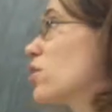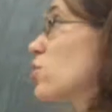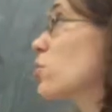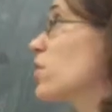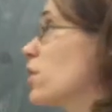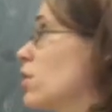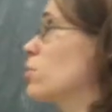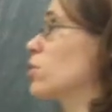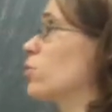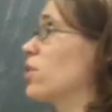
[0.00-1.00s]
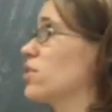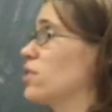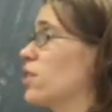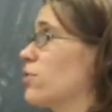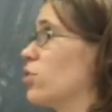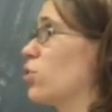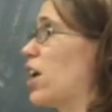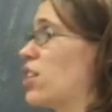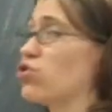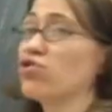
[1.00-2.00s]
so here we're going to give you
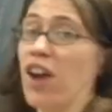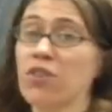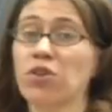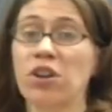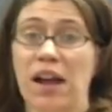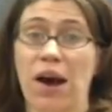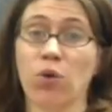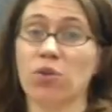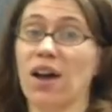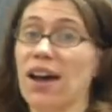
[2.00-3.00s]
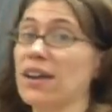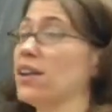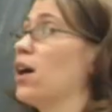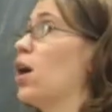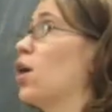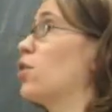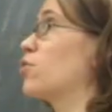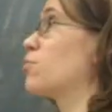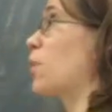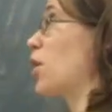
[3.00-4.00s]
a general outline
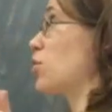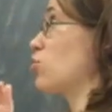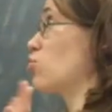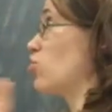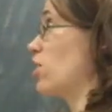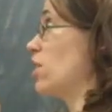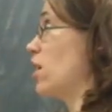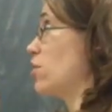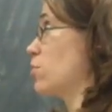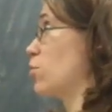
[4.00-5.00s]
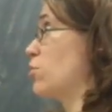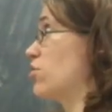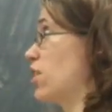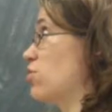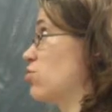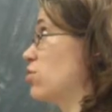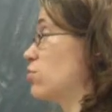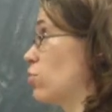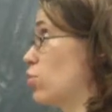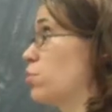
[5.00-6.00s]
of Part G on the
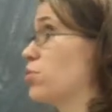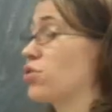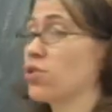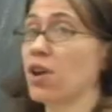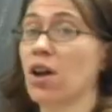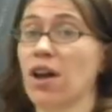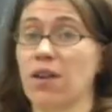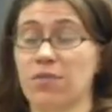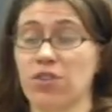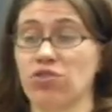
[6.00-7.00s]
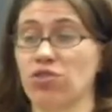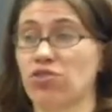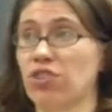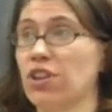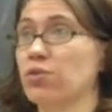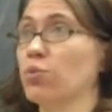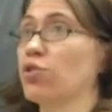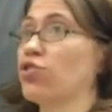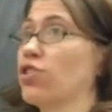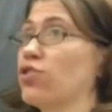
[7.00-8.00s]
permutation group's adventure sheet,
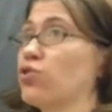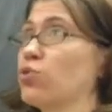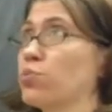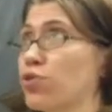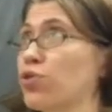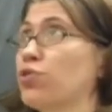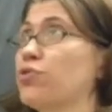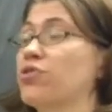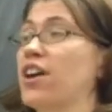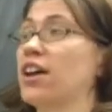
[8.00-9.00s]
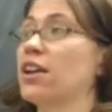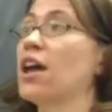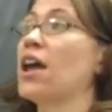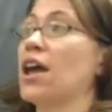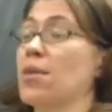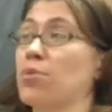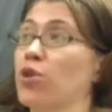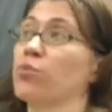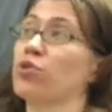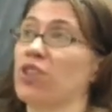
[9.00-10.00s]
which is to prove that a
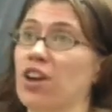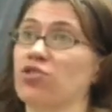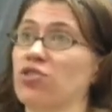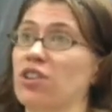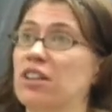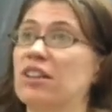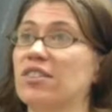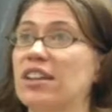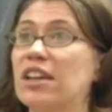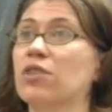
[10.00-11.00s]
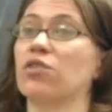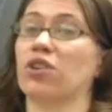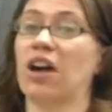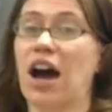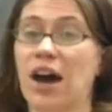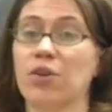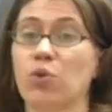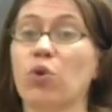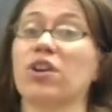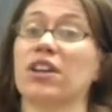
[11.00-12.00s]
permutation is either odd
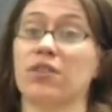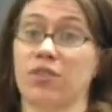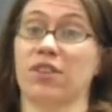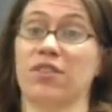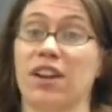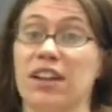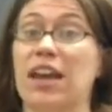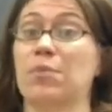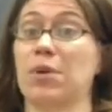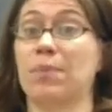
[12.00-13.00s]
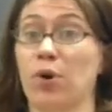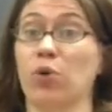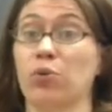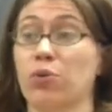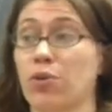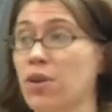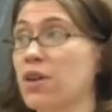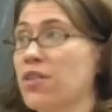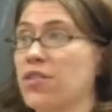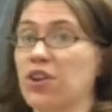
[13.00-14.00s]
or even, that it can't be both.
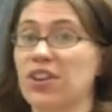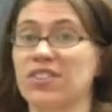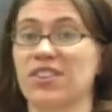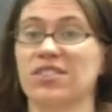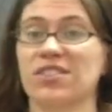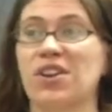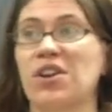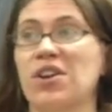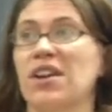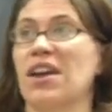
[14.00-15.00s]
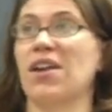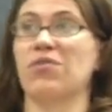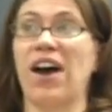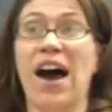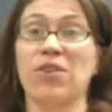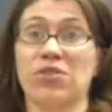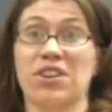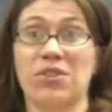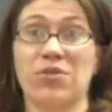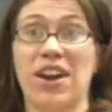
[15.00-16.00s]
That there isn't, if I
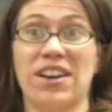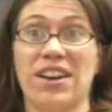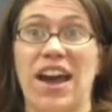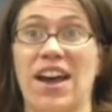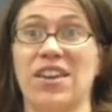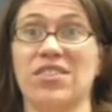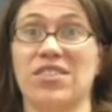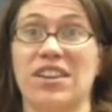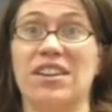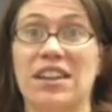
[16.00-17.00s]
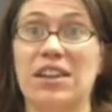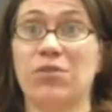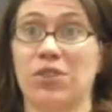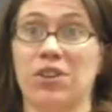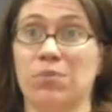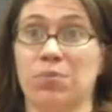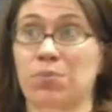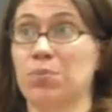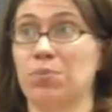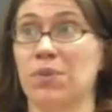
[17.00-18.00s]
can write it as an even
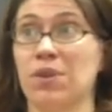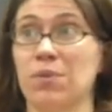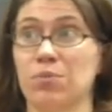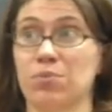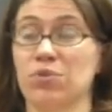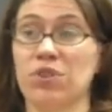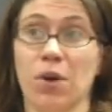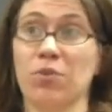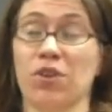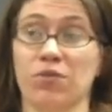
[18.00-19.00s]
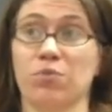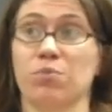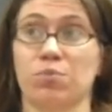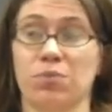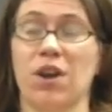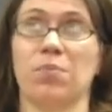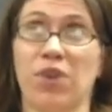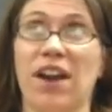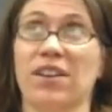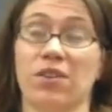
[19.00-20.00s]
number of, a
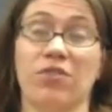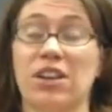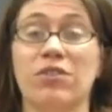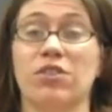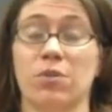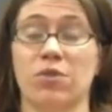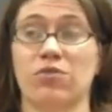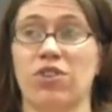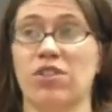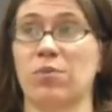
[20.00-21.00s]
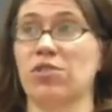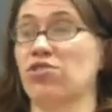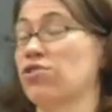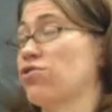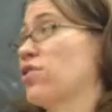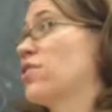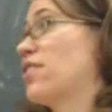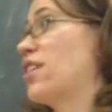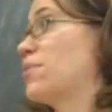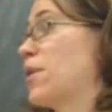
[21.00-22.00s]
product of an even number of transpositions,
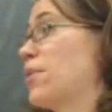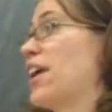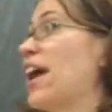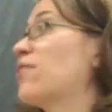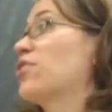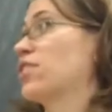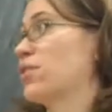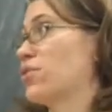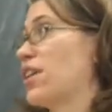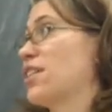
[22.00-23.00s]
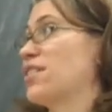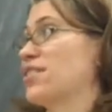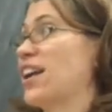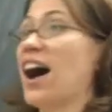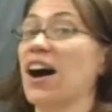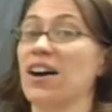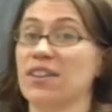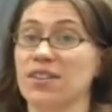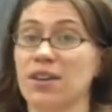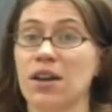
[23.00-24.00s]
that maybe Ava can write it as an
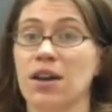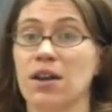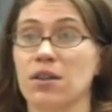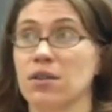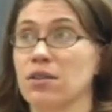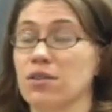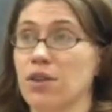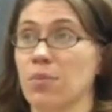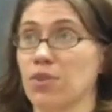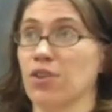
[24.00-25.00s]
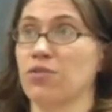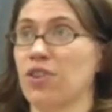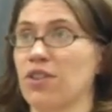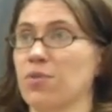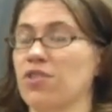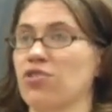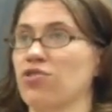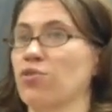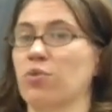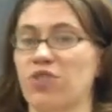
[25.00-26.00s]
odd number of
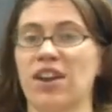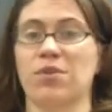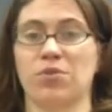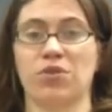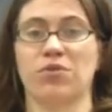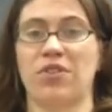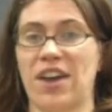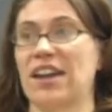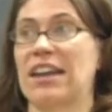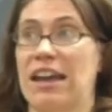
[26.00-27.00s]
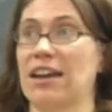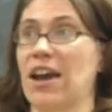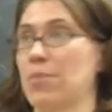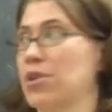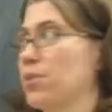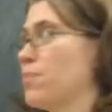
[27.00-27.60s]
transpositions. We're trying to prove that that can't happen.